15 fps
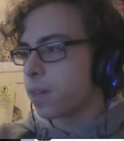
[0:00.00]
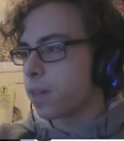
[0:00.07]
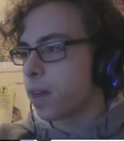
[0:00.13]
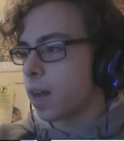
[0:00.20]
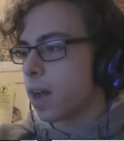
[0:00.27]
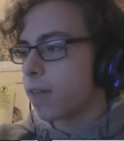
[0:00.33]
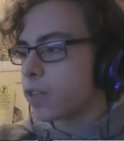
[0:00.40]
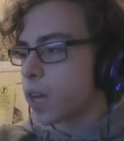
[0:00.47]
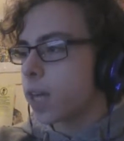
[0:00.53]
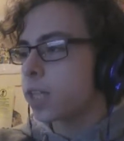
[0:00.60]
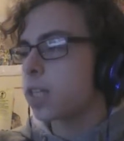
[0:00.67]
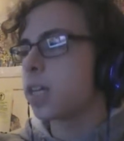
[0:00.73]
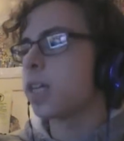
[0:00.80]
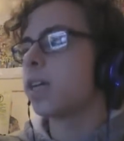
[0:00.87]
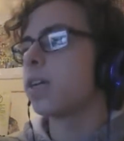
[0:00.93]
I have to
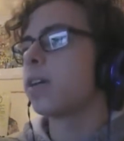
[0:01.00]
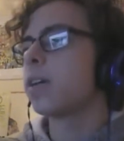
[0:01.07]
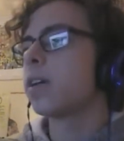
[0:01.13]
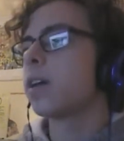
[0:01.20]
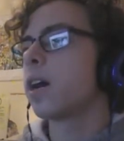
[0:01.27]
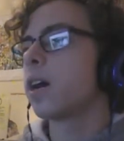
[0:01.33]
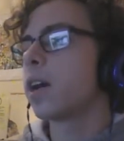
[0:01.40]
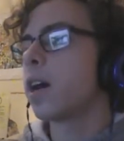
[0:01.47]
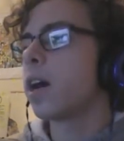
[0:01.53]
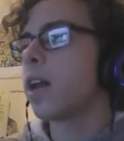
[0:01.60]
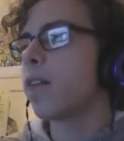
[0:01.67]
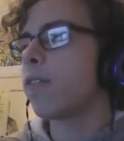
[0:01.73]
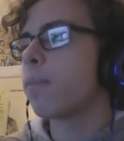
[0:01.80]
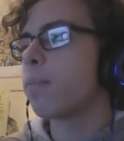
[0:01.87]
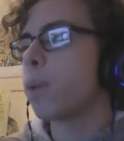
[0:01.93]
actually... I can't
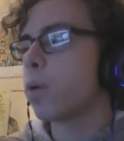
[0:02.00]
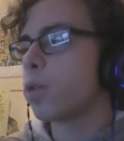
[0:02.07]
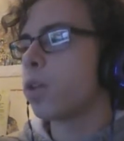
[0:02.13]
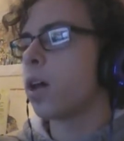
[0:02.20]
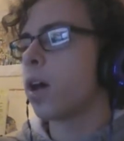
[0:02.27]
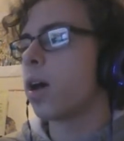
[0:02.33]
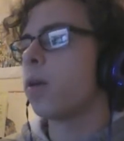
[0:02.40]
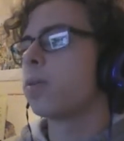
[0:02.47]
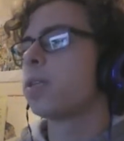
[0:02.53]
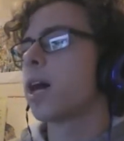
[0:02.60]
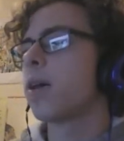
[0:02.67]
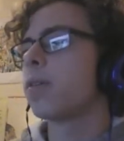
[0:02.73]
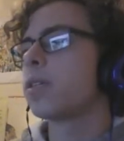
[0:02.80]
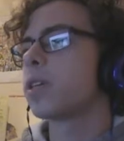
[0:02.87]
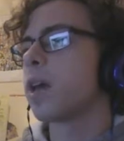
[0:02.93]
have them both held
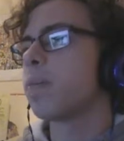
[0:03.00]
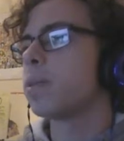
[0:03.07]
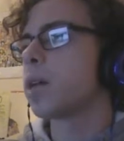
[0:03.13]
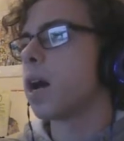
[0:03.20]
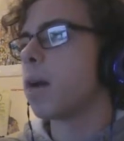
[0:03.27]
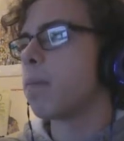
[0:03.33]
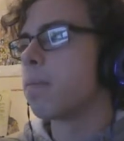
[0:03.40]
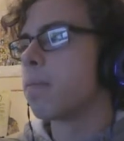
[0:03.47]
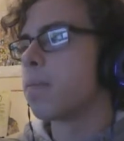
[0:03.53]
down at the same time.